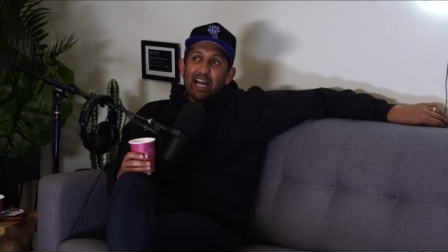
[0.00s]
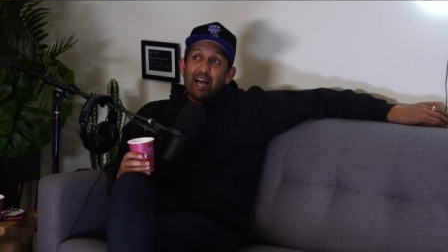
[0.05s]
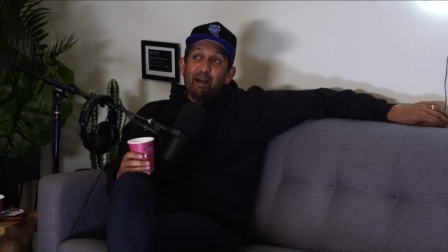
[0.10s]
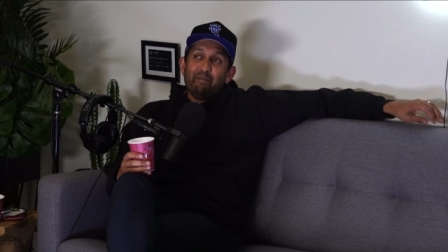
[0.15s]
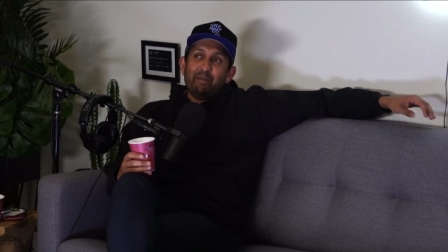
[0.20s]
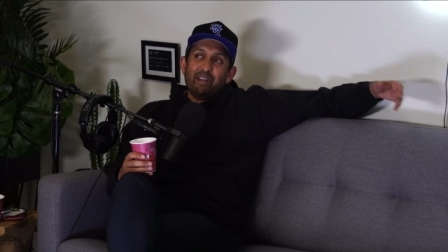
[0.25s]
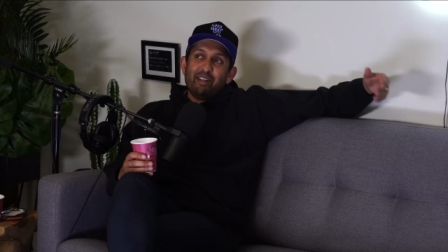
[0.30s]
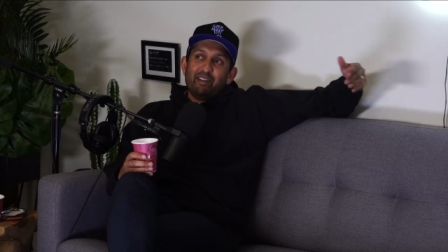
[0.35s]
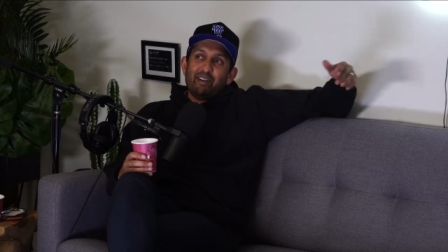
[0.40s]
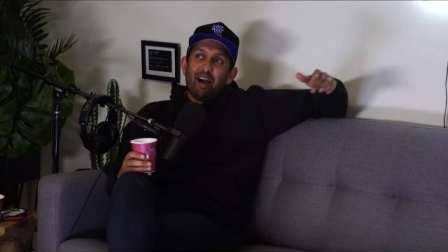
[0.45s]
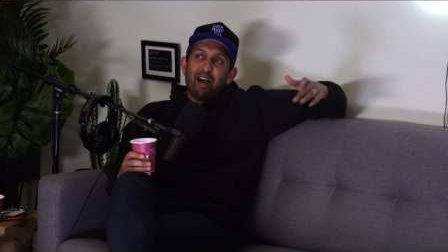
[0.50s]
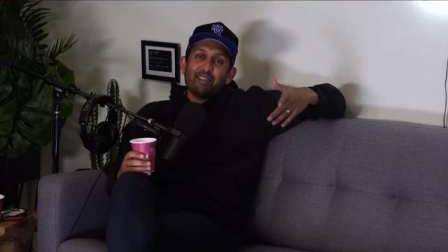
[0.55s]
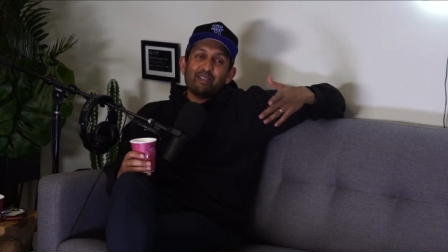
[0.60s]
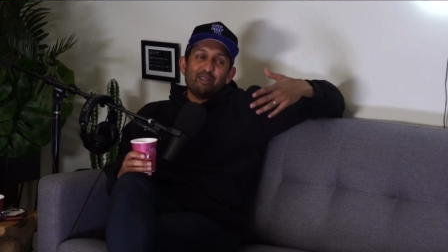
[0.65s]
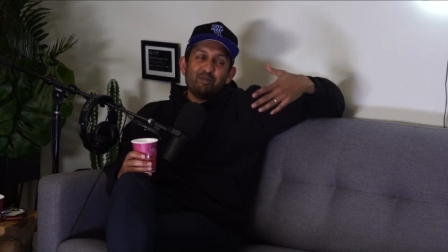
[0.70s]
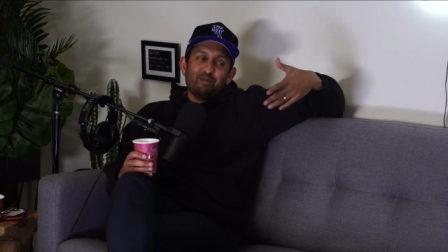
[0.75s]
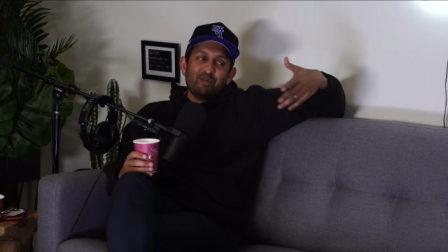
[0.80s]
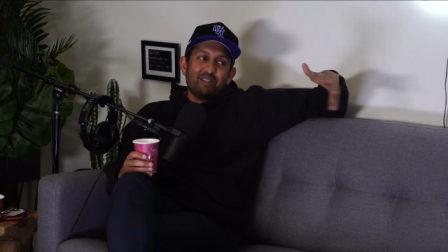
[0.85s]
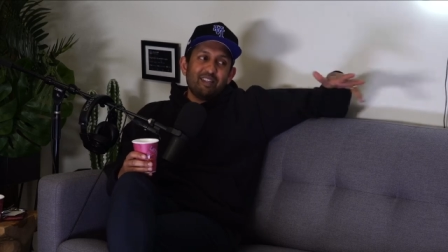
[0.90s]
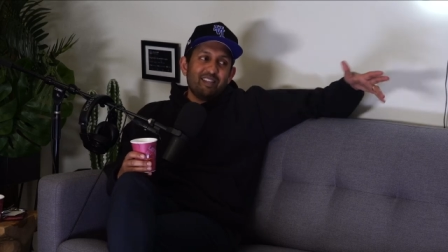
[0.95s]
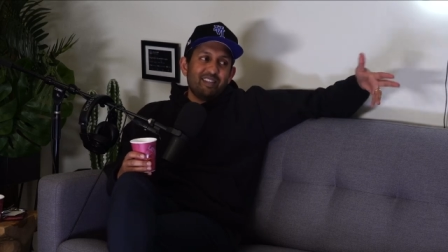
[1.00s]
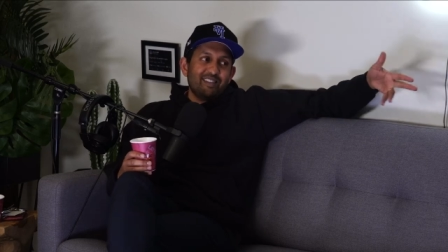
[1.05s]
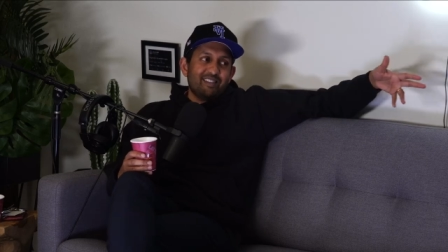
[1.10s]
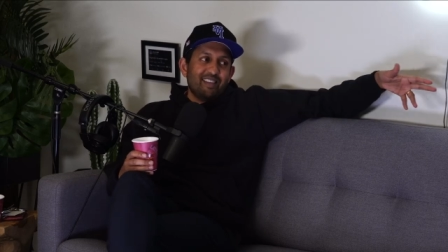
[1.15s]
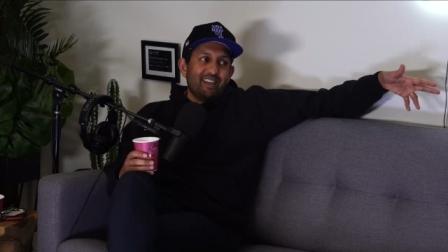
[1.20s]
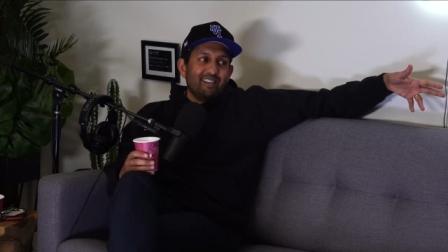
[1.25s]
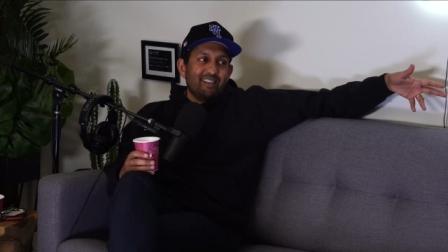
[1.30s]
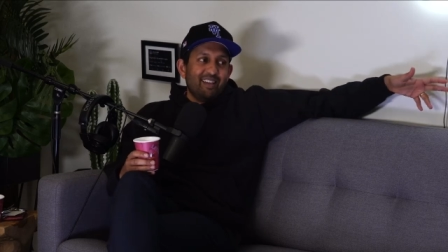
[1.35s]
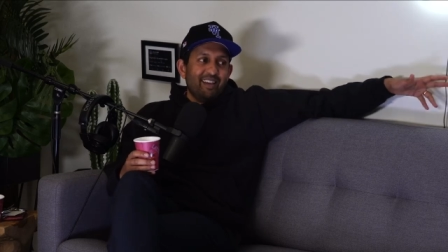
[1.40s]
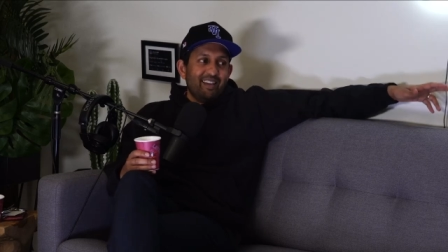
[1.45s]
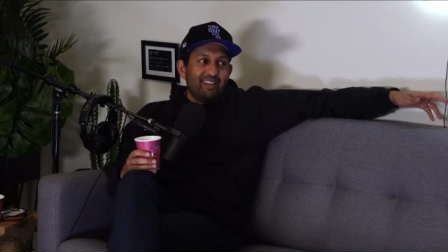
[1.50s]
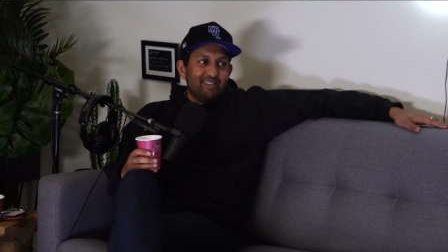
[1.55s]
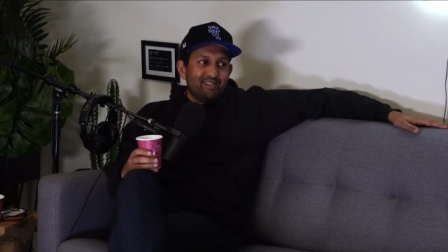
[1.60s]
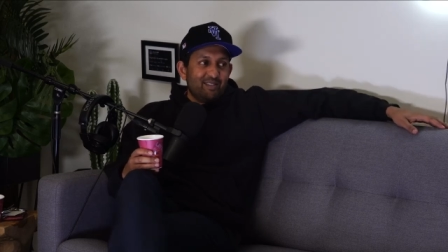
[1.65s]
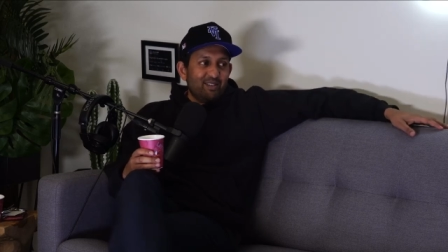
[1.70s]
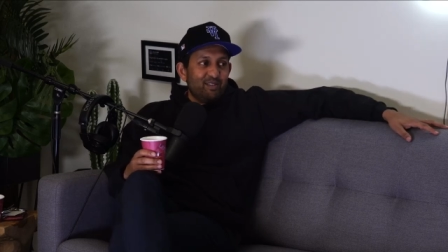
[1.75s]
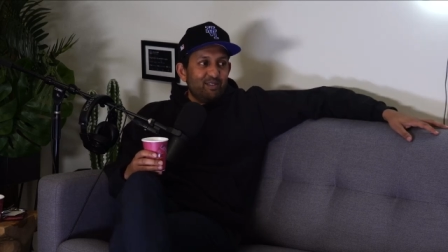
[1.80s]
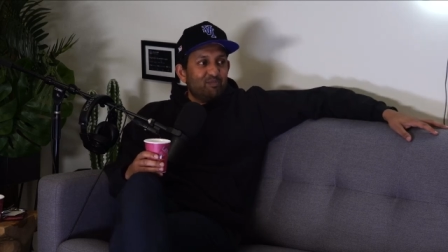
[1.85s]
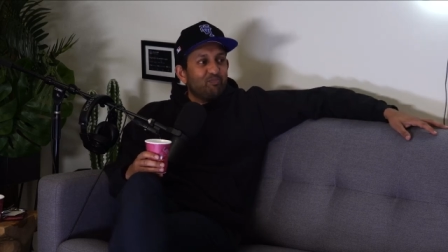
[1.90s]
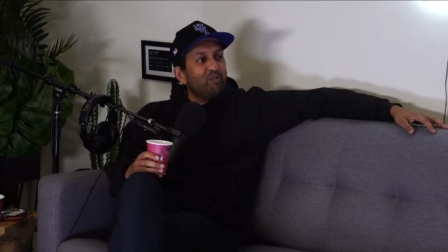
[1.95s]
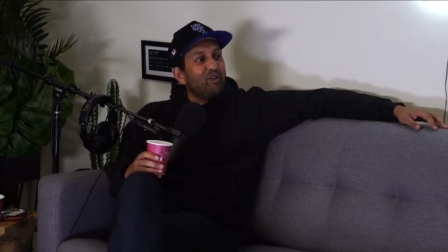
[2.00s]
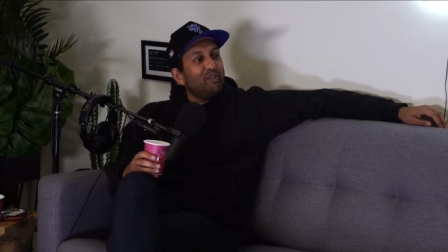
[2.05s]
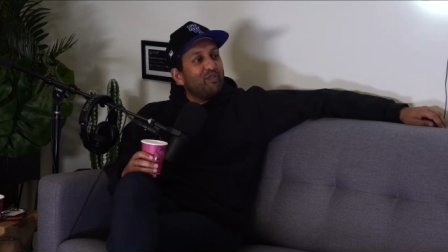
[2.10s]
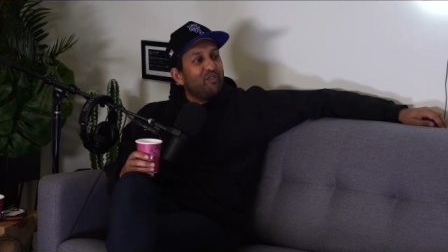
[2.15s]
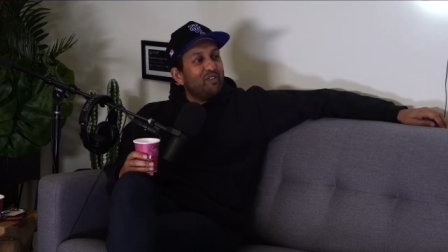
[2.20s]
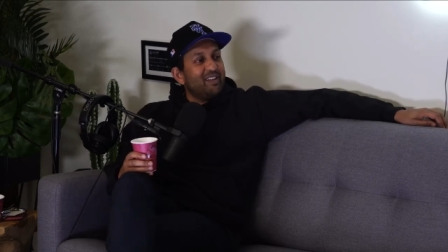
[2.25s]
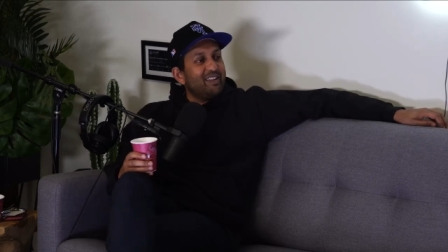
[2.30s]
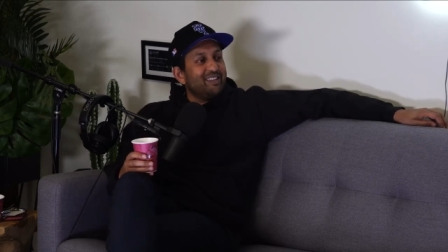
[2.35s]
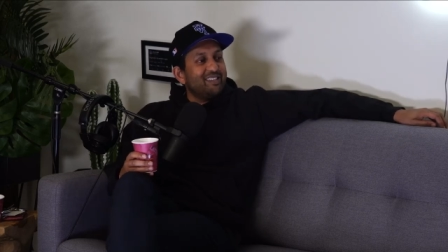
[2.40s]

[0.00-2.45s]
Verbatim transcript: I mean, Gotham City's L.A., so it's perfect.